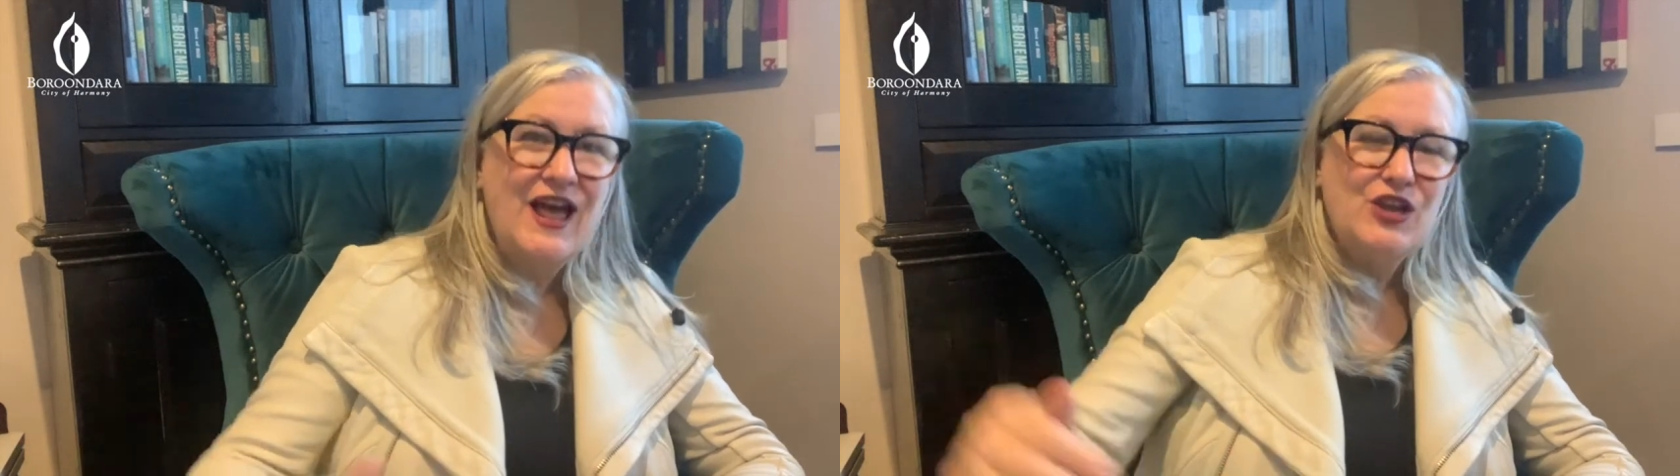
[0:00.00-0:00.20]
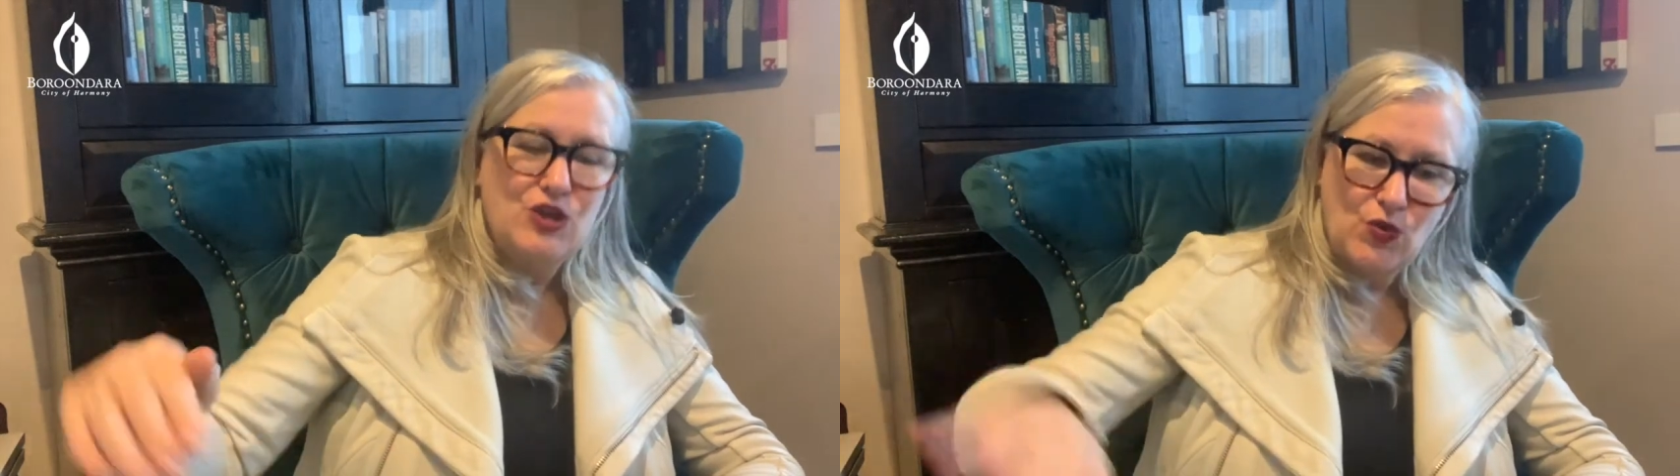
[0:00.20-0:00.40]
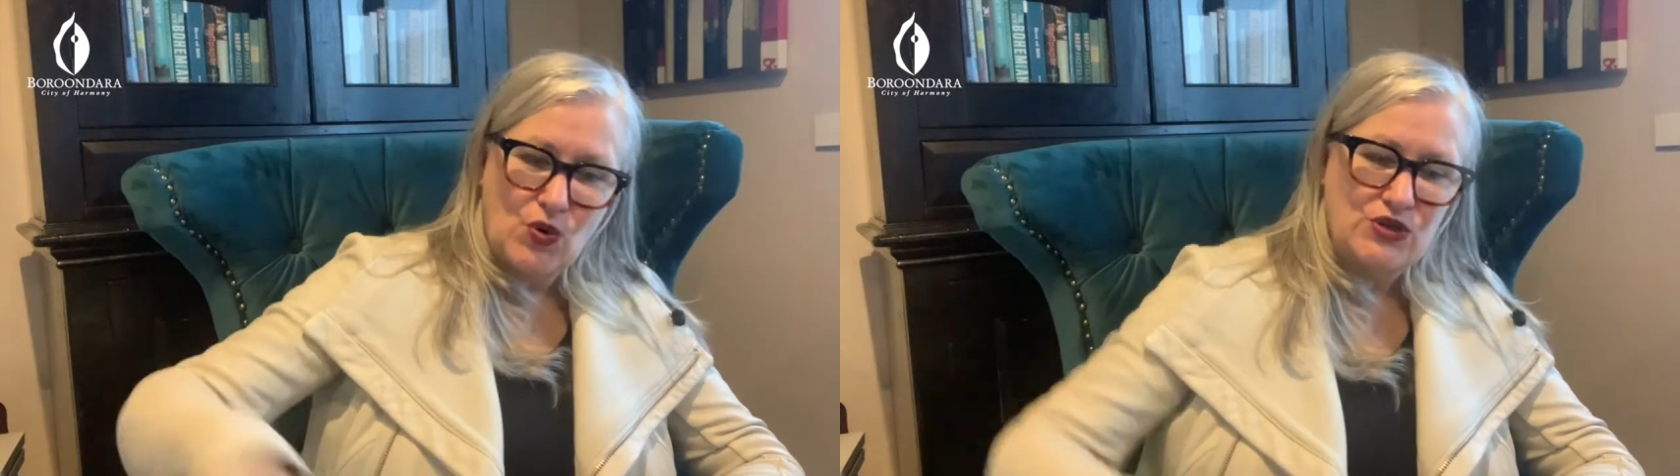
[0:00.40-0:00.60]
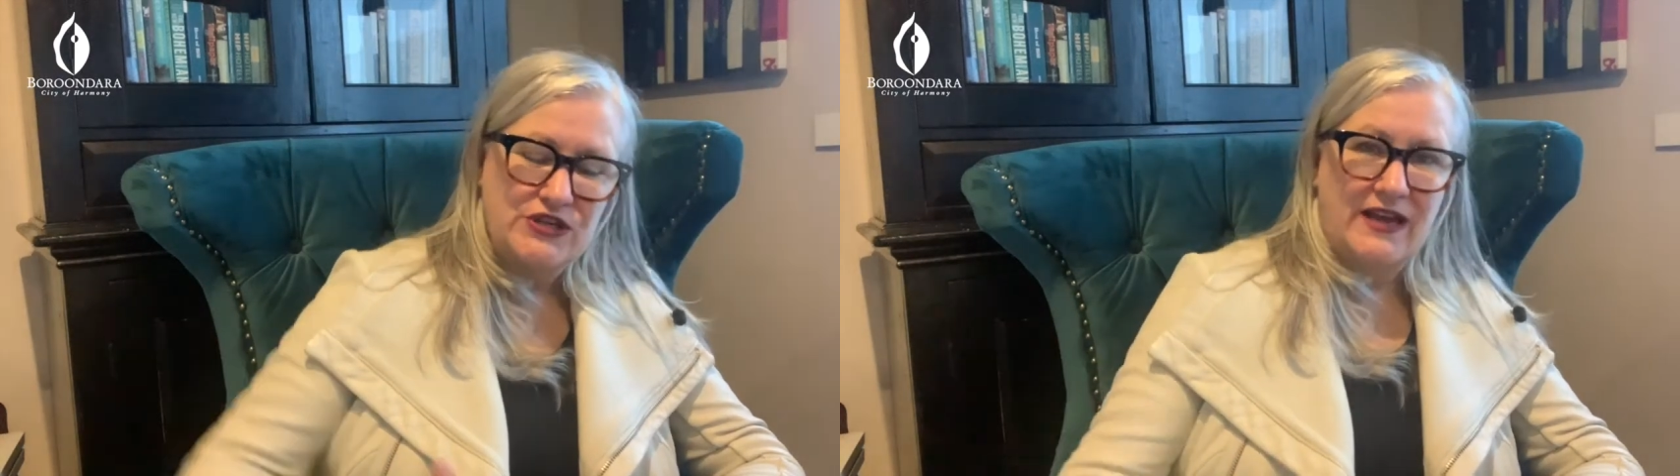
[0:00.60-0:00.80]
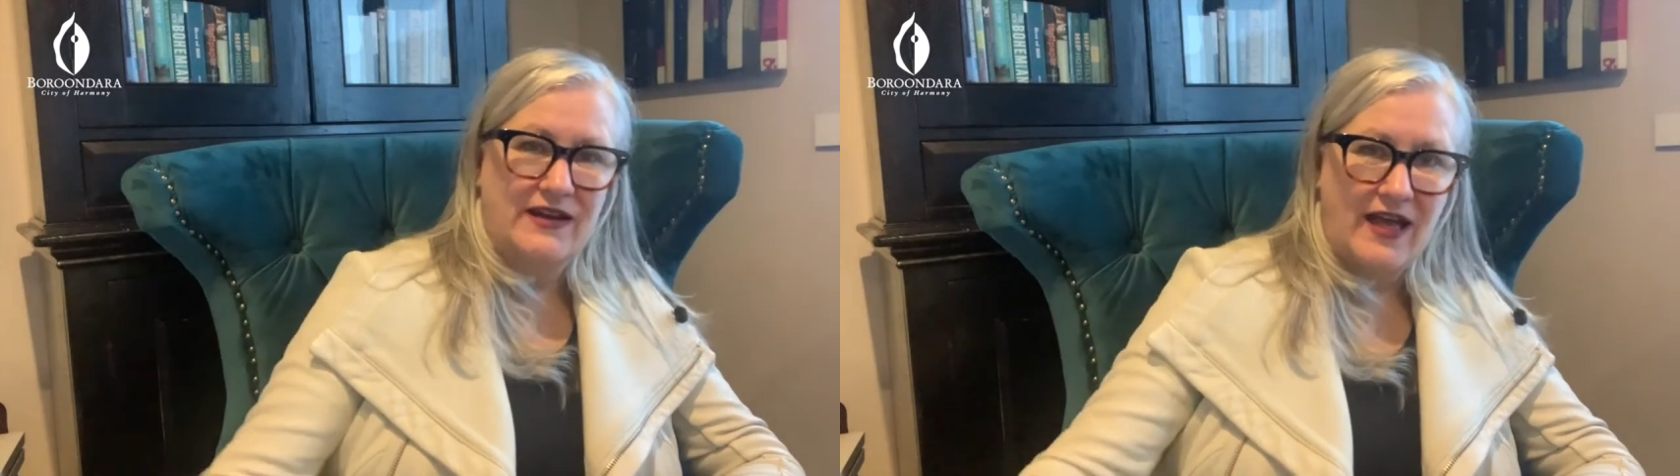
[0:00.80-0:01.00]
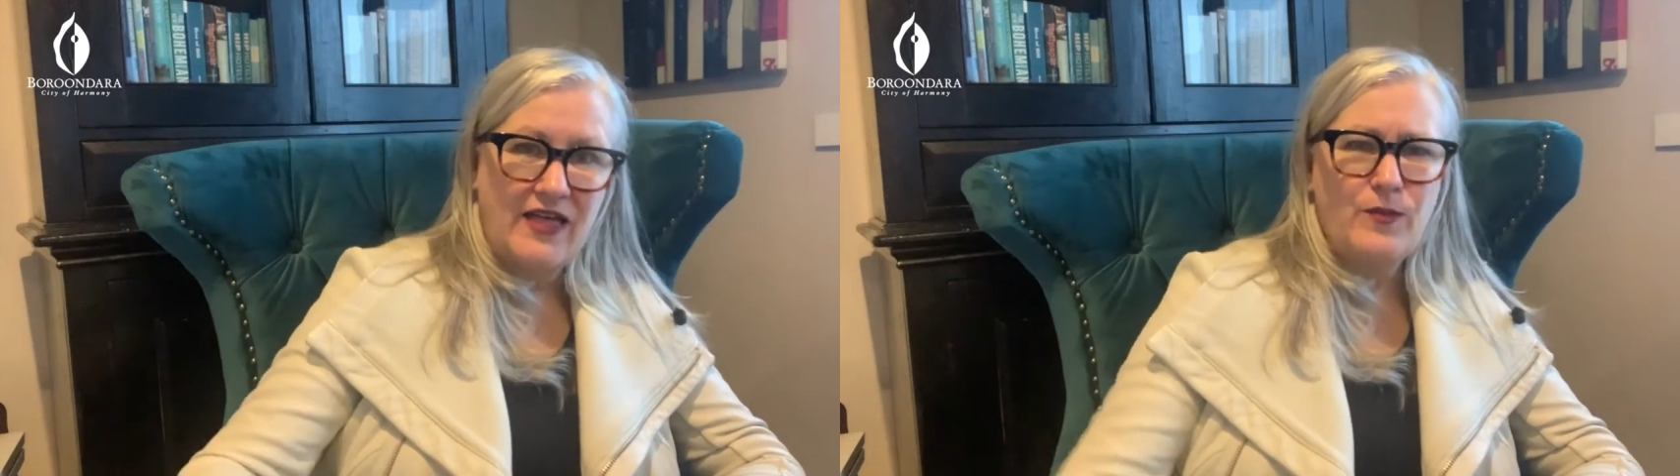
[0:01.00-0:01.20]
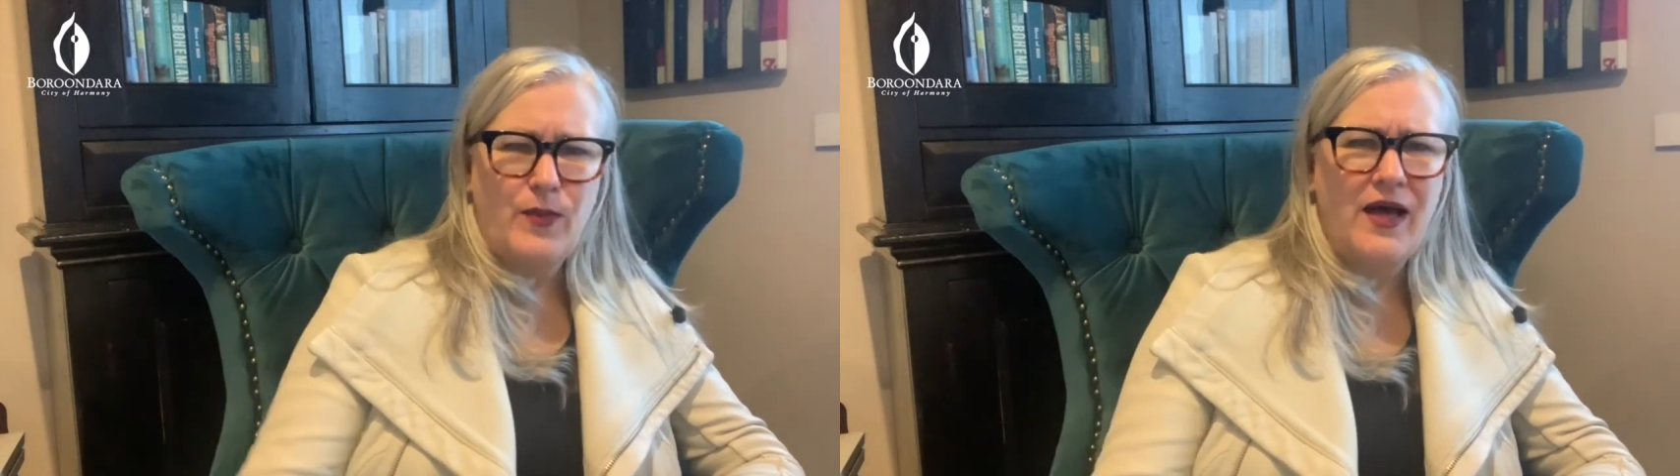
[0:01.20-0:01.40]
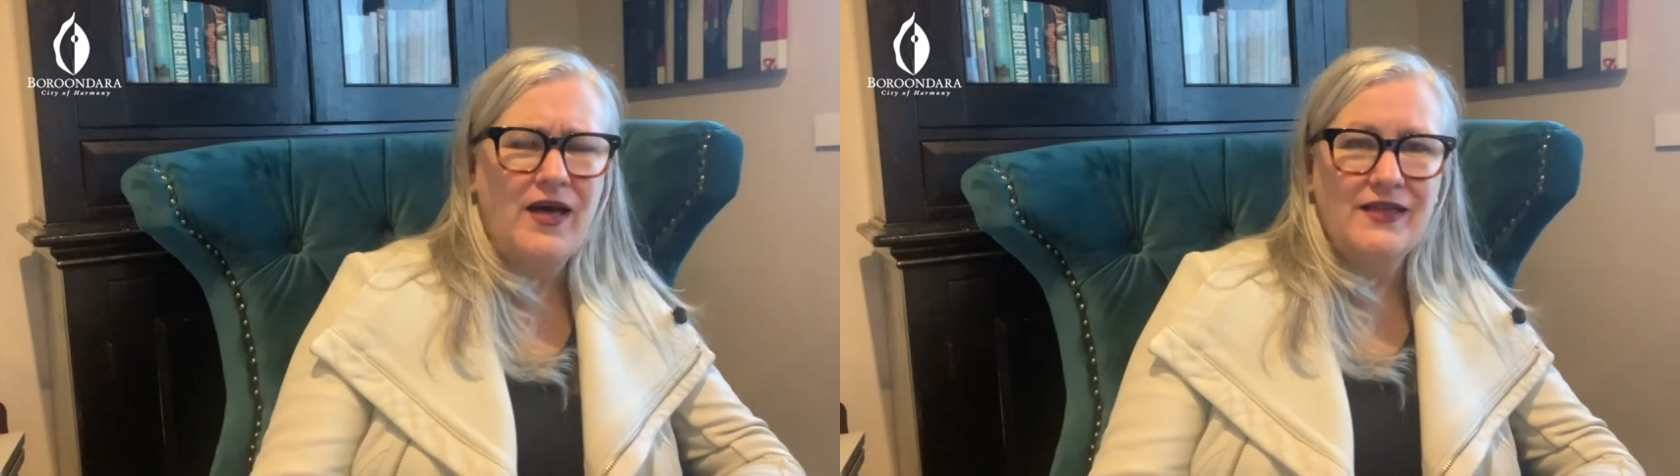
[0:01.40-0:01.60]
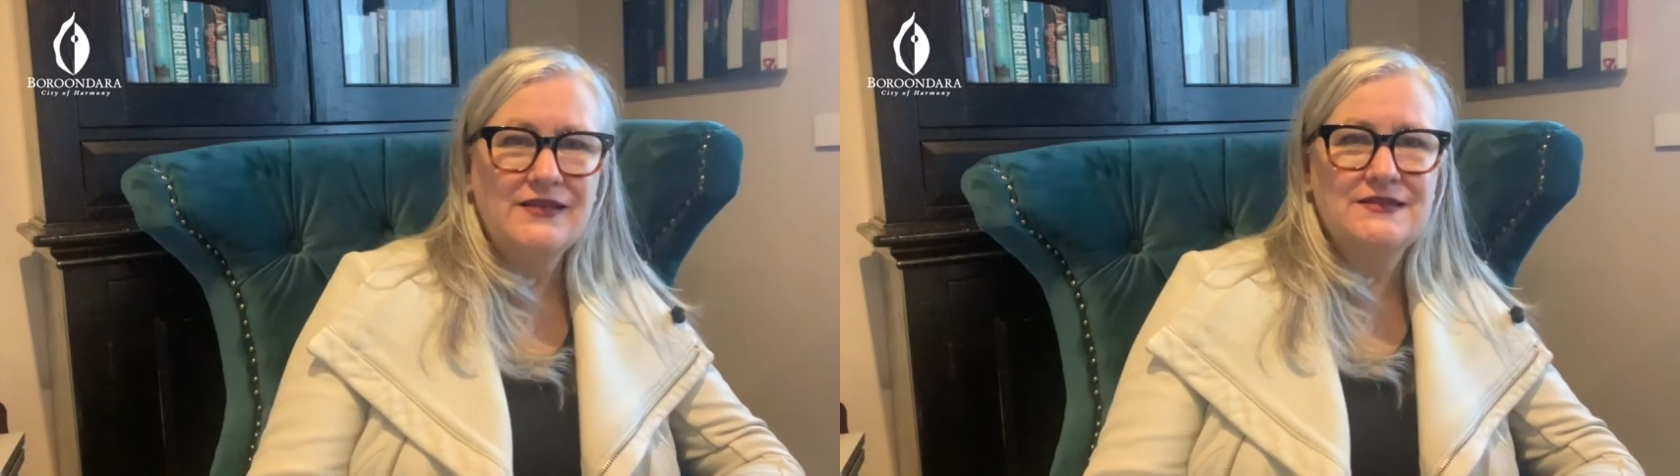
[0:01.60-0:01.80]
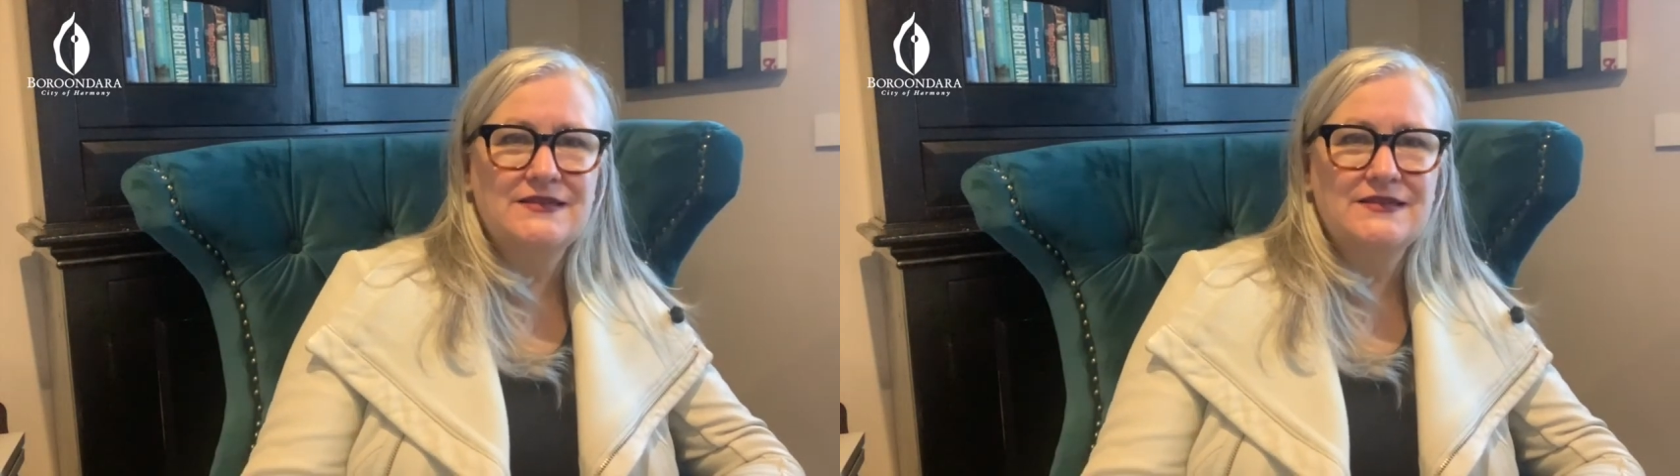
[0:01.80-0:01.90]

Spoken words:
You walk down other paths